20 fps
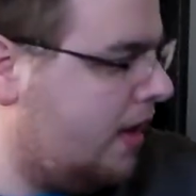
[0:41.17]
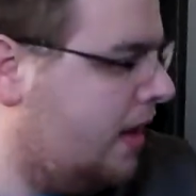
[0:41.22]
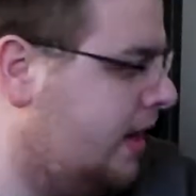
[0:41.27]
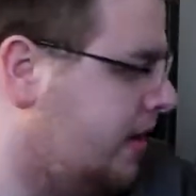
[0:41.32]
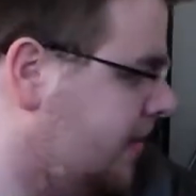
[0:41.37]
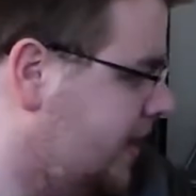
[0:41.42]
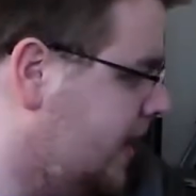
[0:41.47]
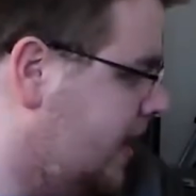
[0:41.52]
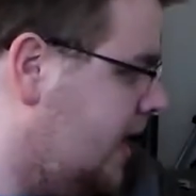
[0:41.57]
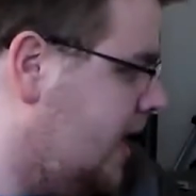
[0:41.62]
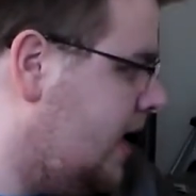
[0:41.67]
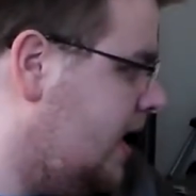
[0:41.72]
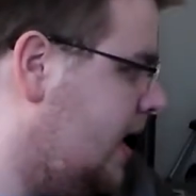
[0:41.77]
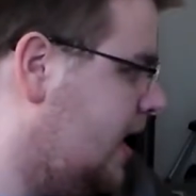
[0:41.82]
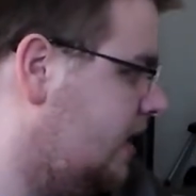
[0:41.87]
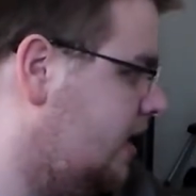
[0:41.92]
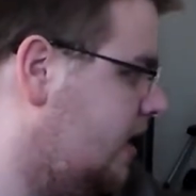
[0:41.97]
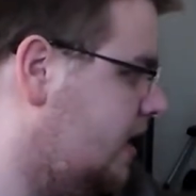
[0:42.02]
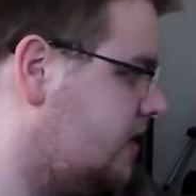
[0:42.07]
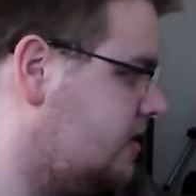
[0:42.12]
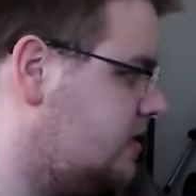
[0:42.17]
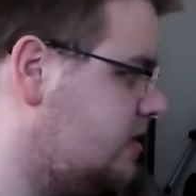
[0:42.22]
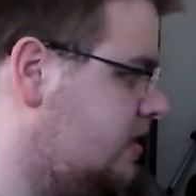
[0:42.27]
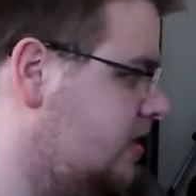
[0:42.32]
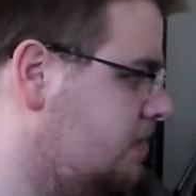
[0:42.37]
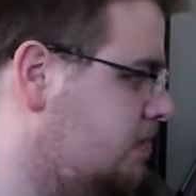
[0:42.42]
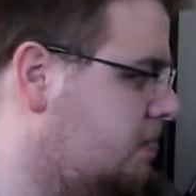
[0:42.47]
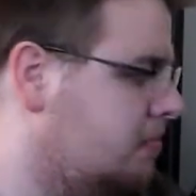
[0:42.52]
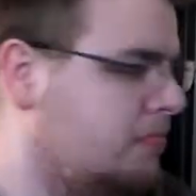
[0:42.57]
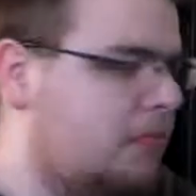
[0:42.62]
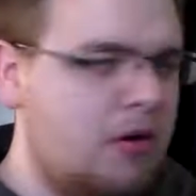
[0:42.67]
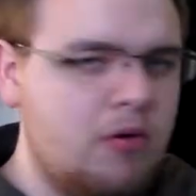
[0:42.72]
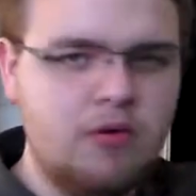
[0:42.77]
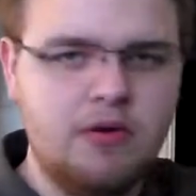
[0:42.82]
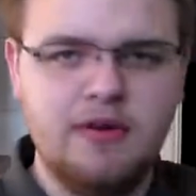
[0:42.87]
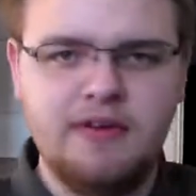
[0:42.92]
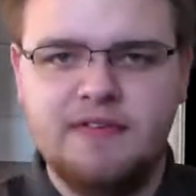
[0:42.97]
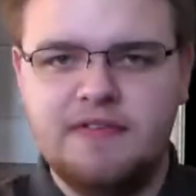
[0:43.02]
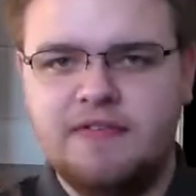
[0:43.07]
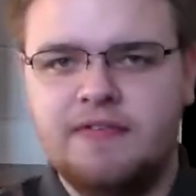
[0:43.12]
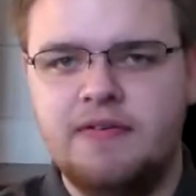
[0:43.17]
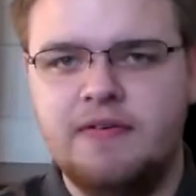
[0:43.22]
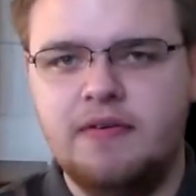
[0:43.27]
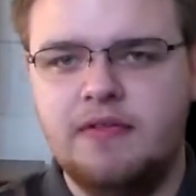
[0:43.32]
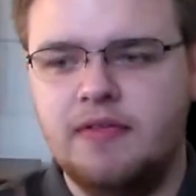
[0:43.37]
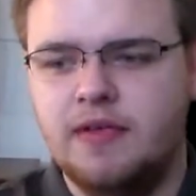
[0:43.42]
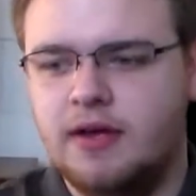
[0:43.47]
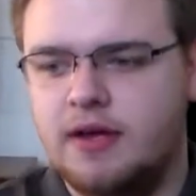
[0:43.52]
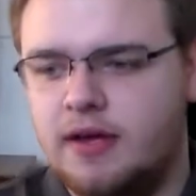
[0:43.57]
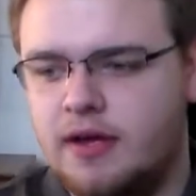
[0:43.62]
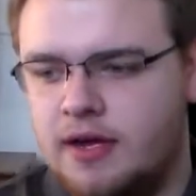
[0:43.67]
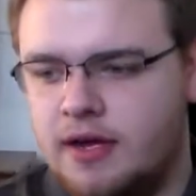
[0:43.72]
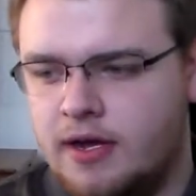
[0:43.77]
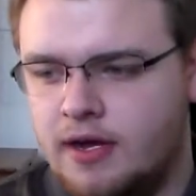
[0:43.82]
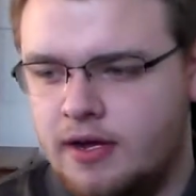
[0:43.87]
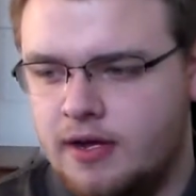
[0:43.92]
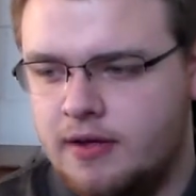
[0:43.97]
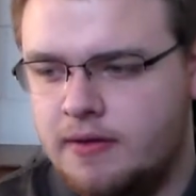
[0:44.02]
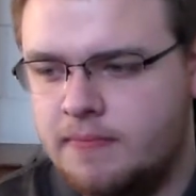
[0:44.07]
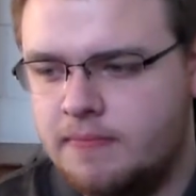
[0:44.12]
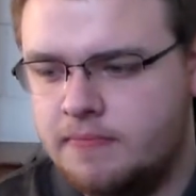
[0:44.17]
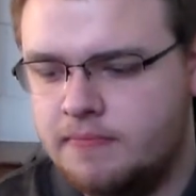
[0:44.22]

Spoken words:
Anyway, I lost the motive, the